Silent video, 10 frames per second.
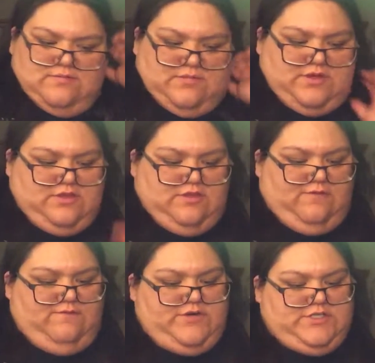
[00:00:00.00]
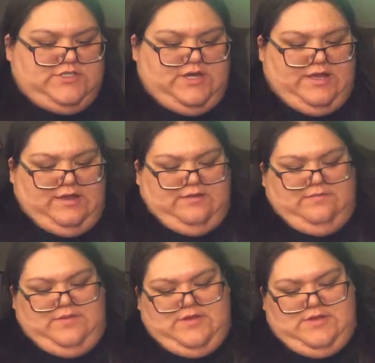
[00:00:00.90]
But the first
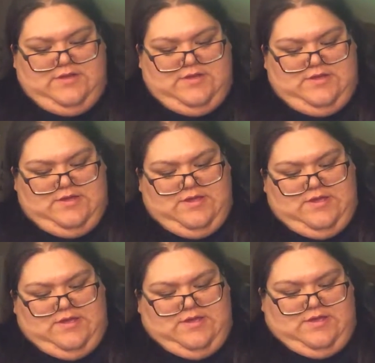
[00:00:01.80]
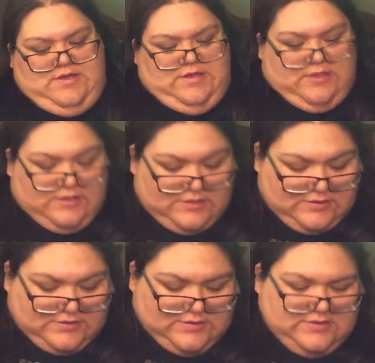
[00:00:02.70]
item
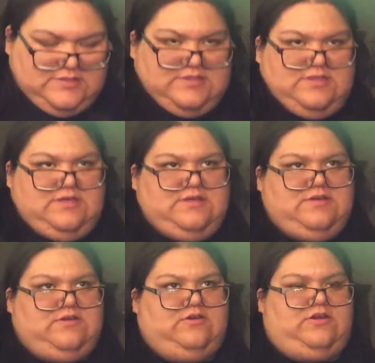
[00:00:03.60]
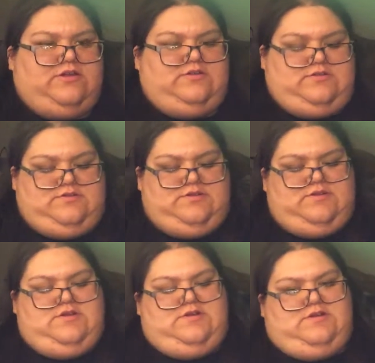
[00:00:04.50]
is, hold
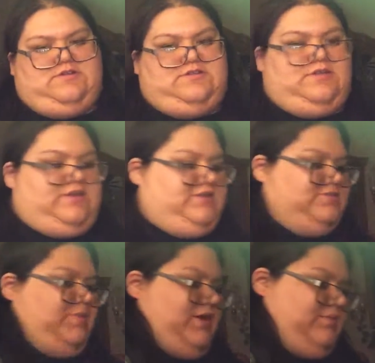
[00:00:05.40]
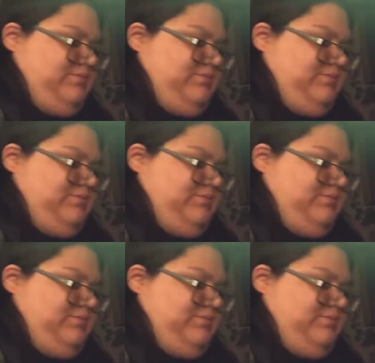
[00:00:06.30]
on, stuck in this pot.